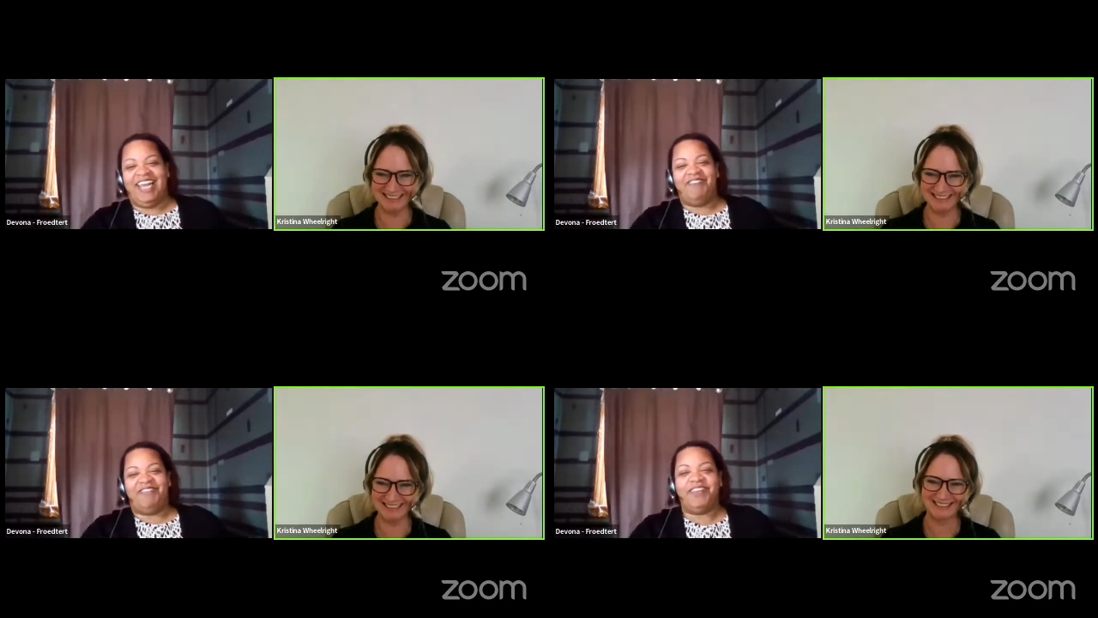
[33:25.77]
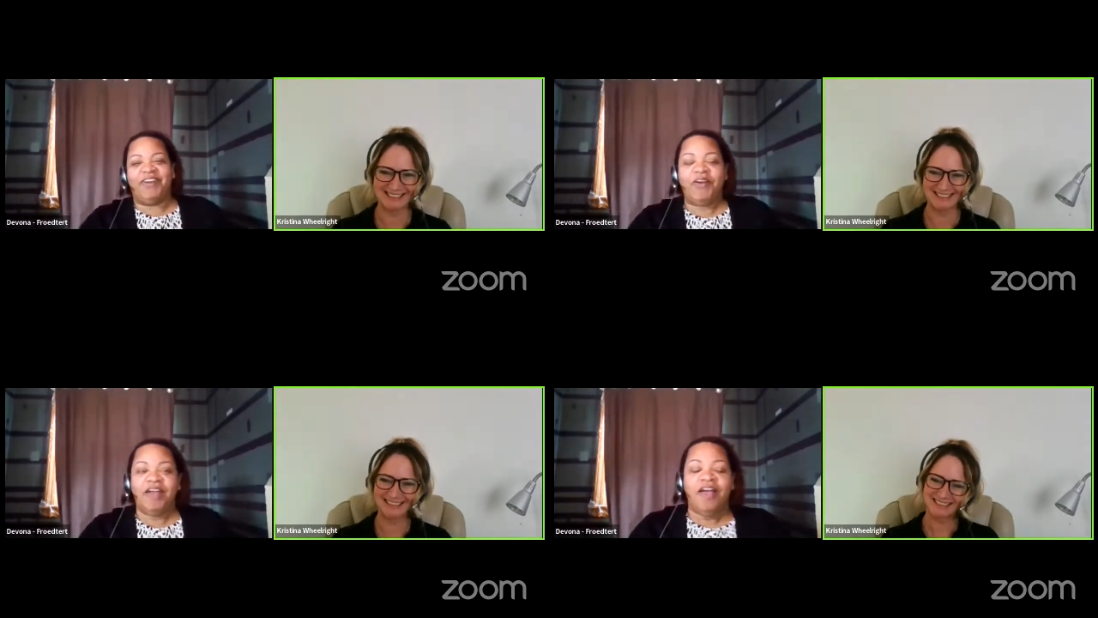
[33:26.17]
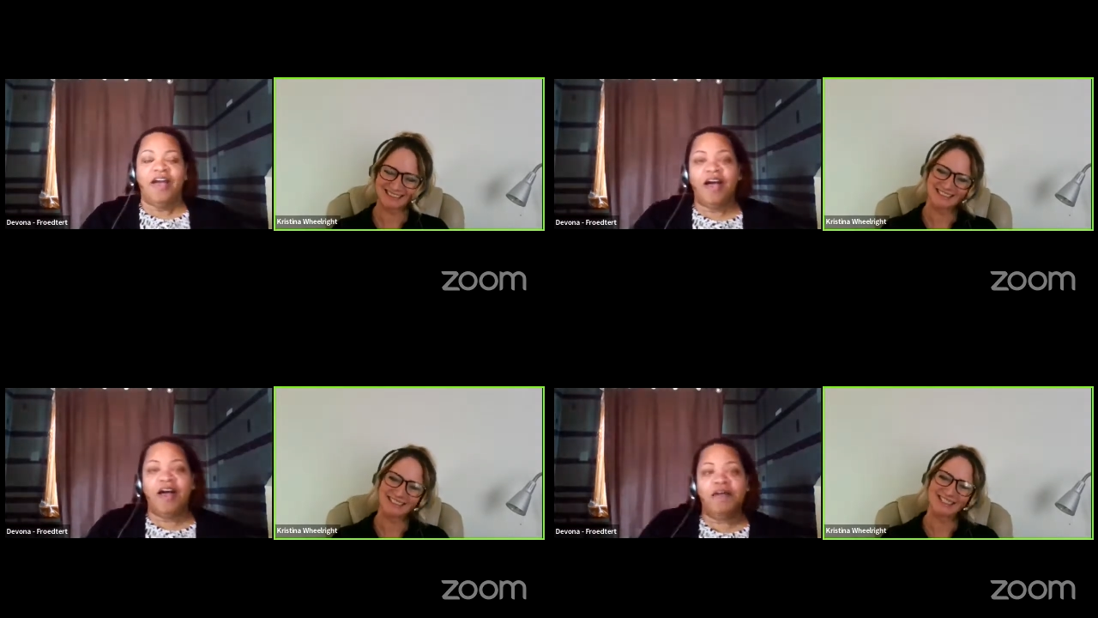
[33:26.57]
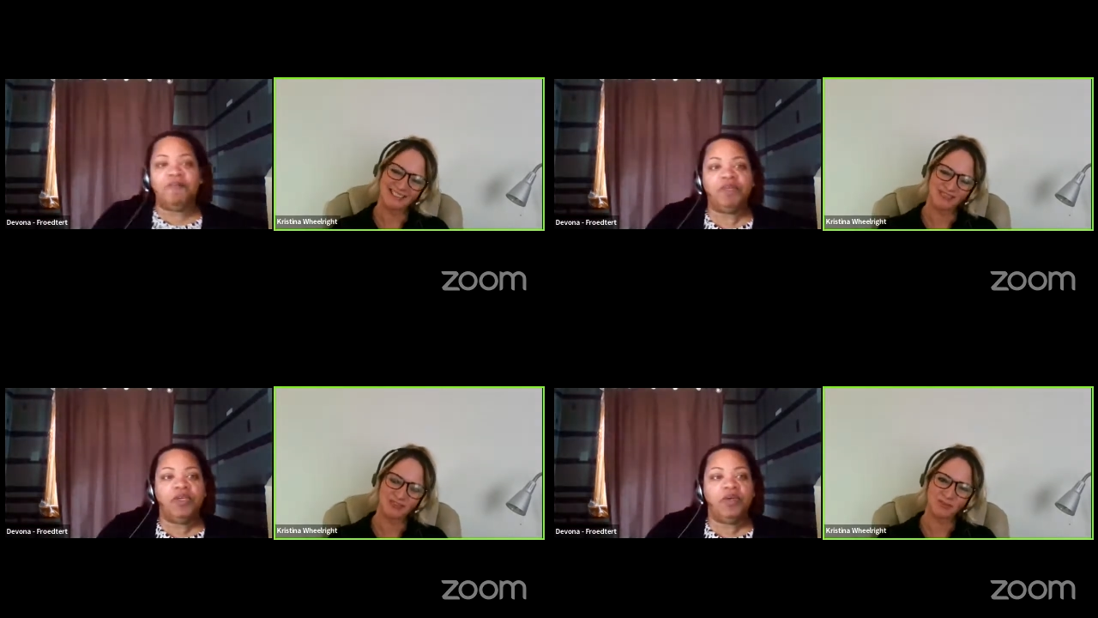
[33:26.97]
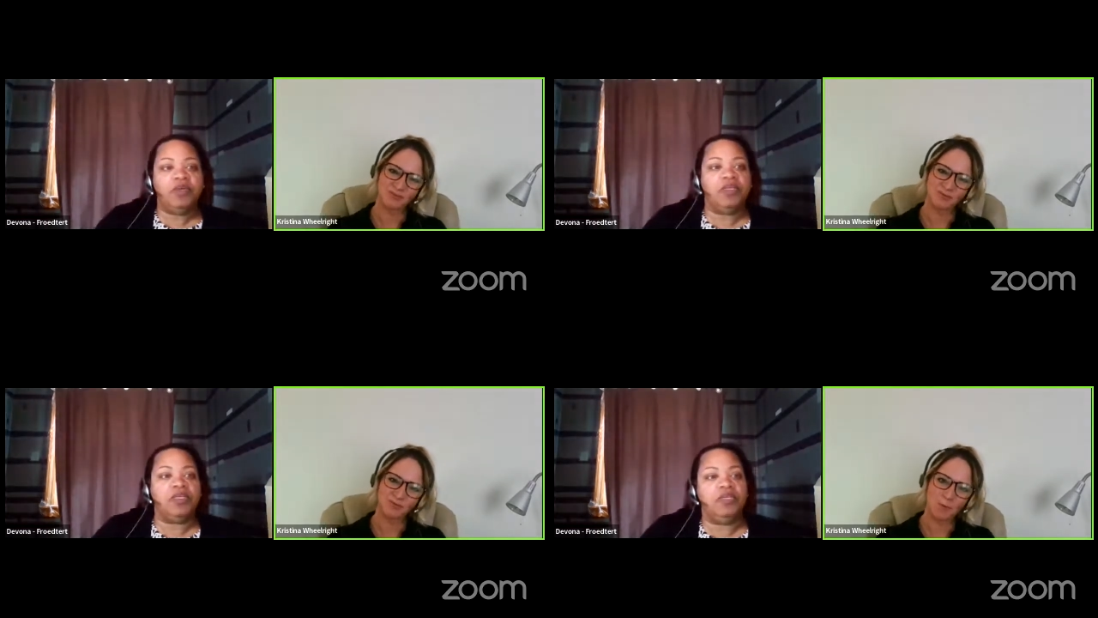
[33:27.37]
Speaker 1: I have on there. Um,
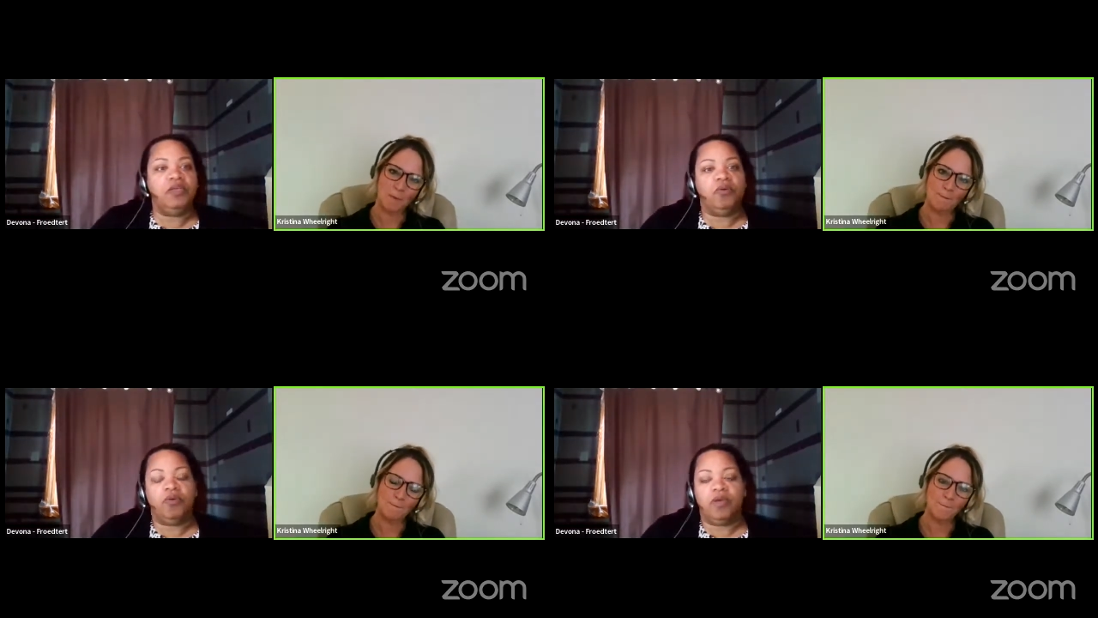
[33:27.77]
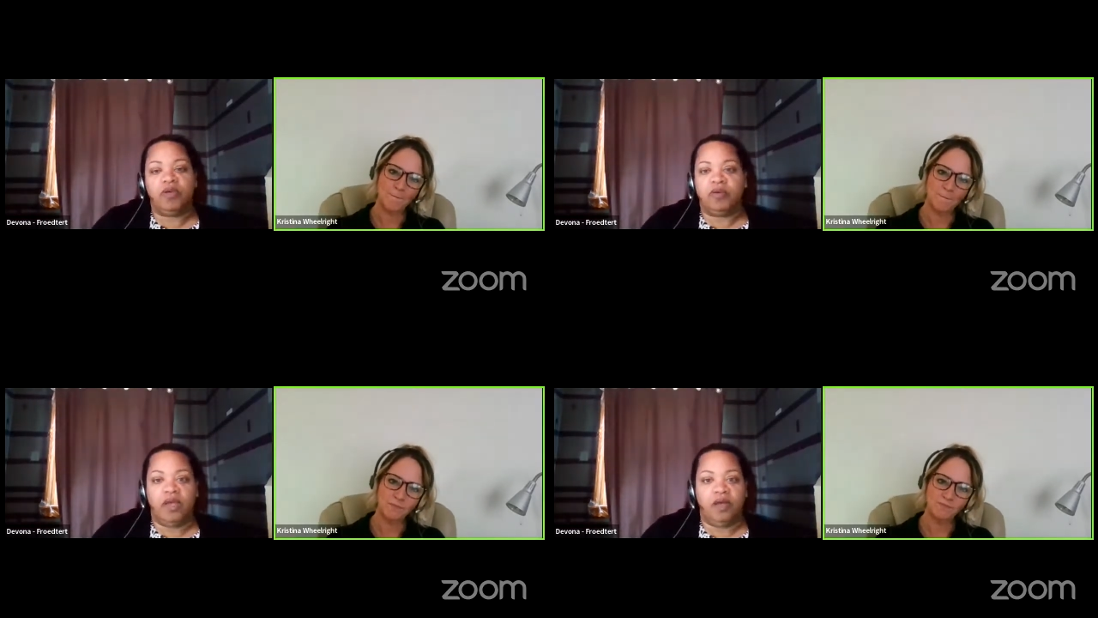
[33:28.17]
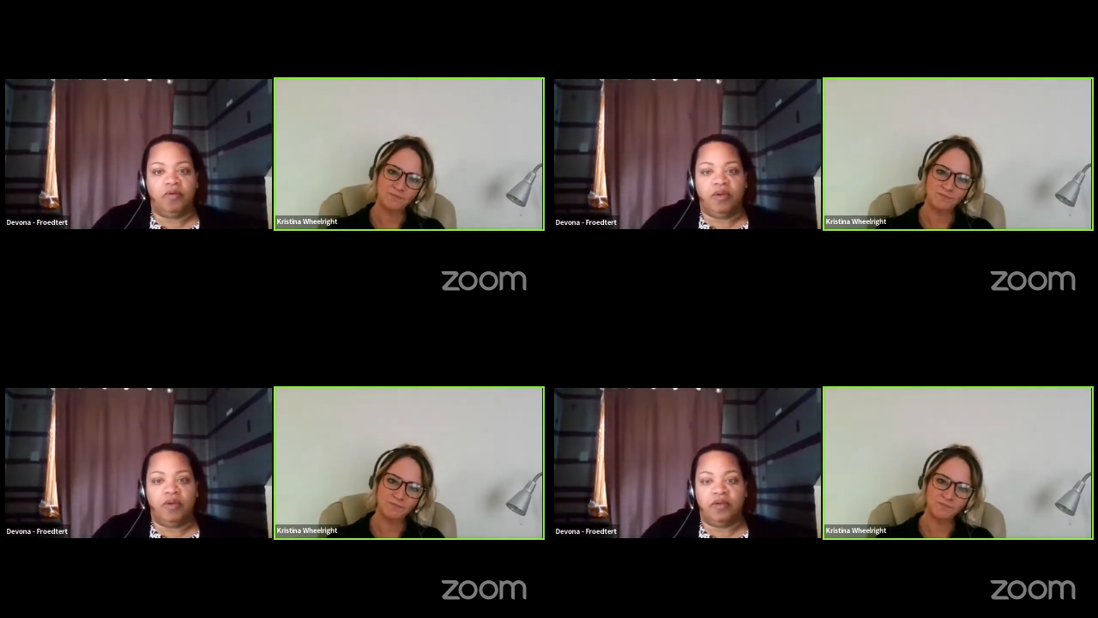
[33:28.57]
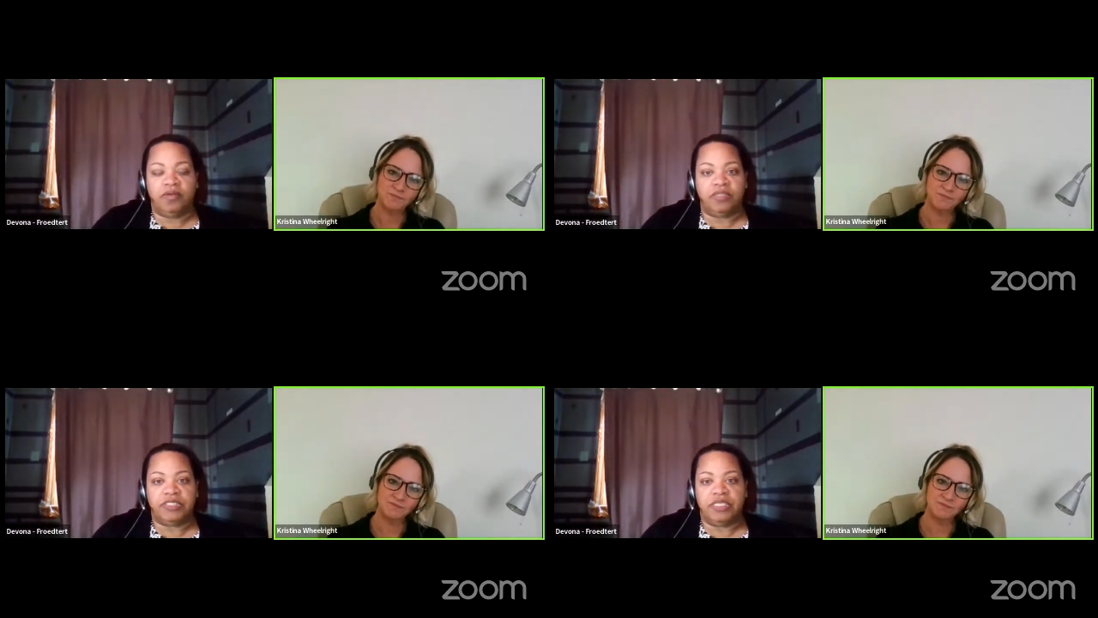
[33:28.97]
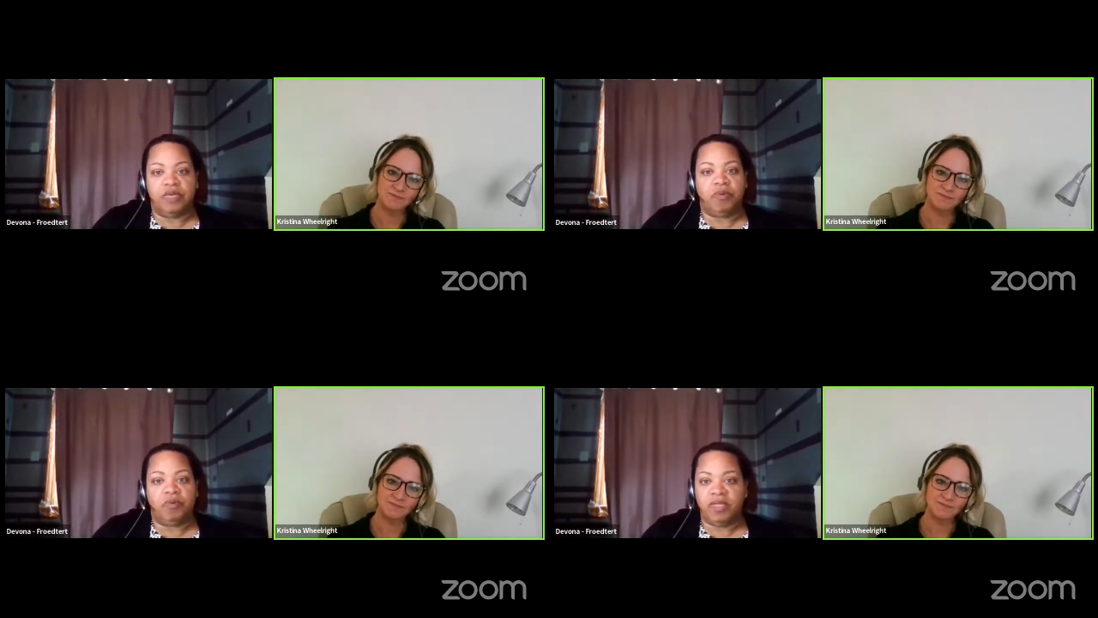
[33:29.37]
well, you know, uh, uh,
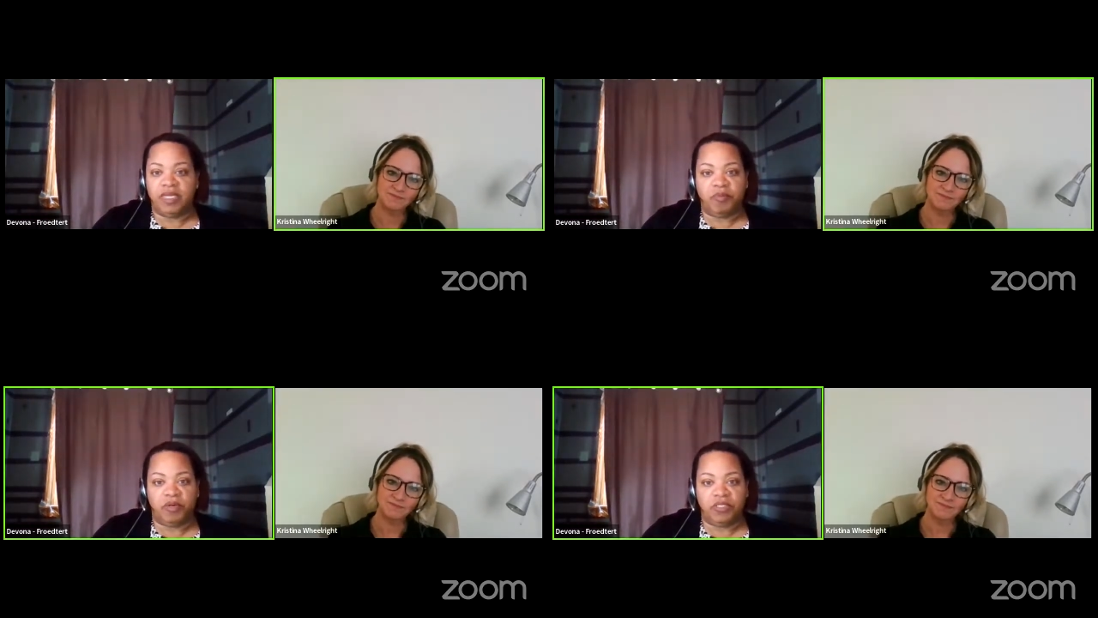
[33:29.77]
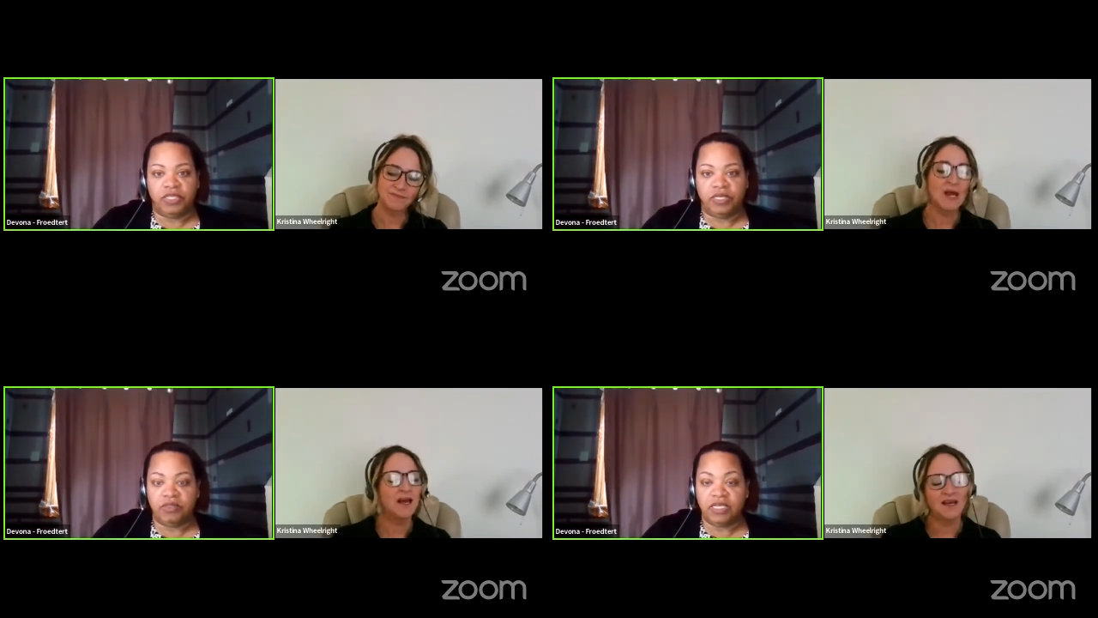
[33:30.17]
Christina, we really appreciate you